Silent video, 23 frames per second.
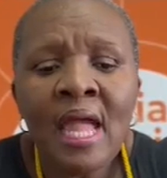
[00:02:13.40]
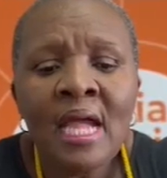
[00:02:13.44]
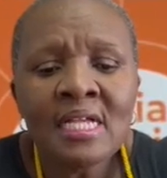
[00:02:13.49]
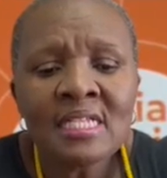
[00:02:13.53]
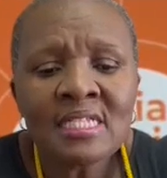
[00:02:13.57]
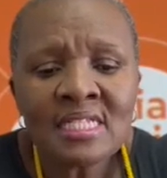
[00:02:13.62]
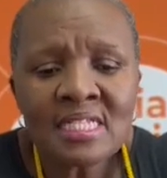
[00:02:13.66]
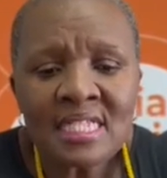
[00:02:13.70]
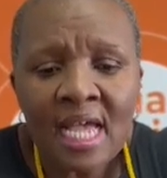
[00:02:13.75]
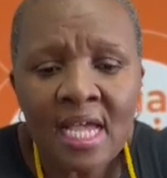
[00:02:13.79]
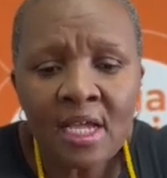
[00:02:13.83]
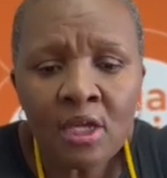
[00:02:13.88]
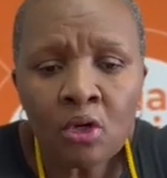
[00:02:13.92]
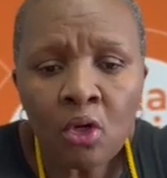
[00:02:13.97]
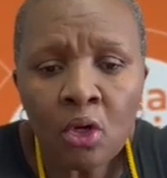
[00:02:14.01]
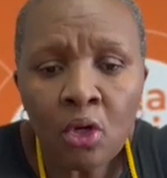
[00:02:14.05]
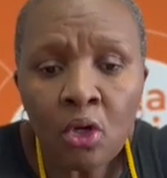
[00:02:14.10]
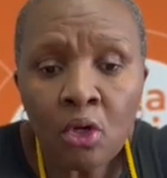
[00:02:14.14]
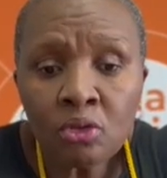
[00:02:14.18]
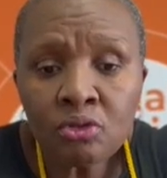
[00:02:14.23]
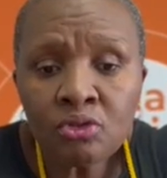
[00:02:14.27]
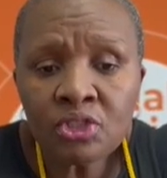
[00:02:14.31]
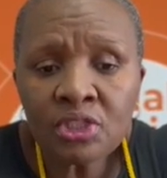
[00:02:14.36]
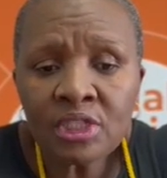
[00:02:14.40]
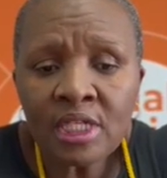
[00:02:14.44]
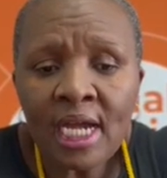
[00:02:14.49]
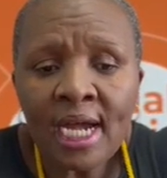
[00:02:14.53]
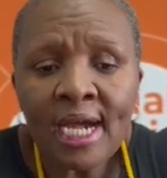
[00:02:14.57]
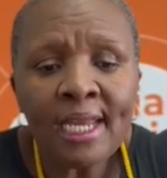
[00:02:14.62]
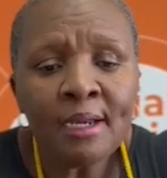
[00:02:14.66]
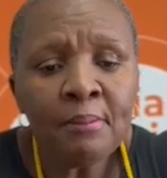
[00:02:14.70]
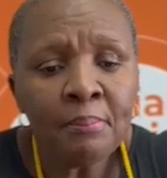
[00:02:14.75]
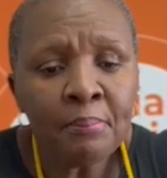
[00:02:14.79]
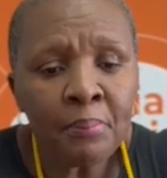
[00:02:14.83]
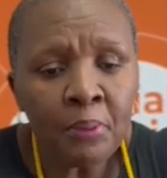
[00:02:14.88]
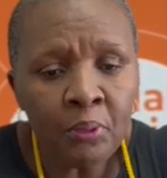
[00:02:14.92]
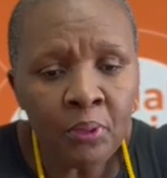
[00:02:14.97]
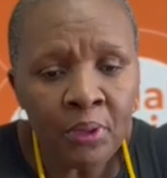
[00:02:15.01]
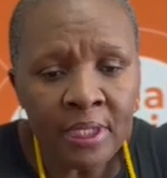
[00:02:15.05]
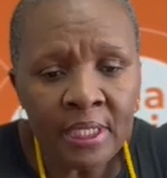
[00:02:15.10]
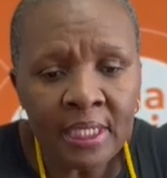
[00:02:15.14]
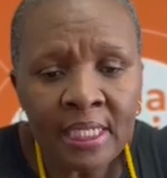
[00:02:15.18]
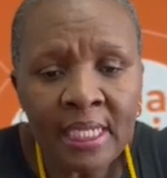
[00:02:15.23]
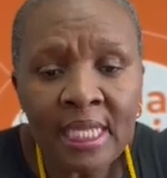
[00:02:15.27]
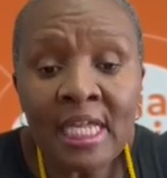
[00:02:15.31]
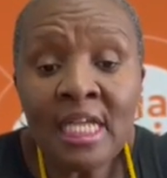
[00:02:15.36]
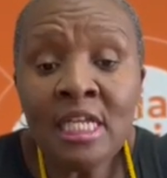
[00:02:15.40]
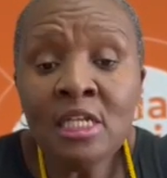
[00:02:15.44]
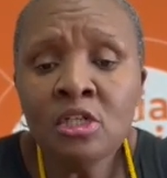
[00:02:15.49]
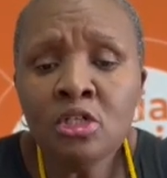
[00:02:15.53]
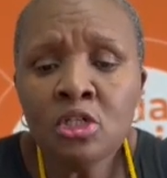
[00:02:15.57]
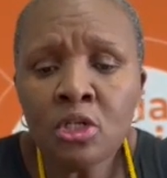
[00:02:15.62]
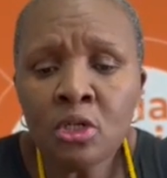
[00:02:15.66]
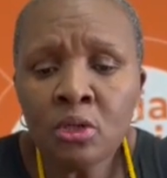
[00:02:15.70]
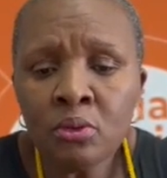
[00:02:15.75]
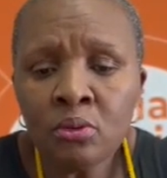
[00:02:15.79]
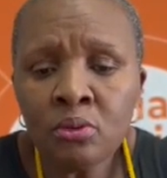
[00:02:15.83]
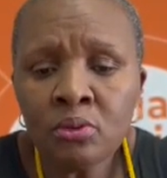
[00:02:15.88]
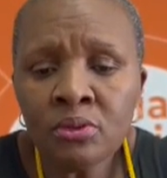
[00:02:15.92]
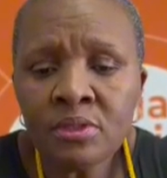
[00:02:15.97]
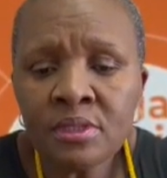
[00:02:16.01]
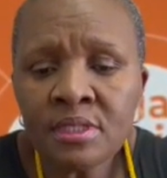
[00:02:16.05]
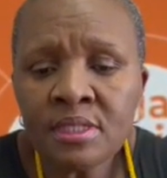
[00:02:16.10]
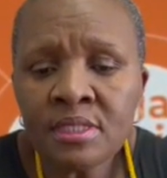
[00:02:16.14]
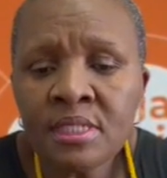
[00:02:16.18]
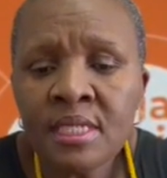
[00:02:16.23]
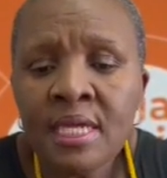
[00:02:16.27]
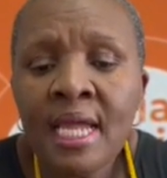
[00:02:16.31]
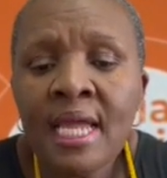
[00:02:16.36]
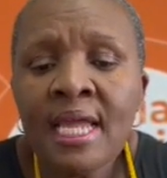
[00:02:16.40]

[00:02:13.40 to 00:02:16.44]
Psychological bullying includes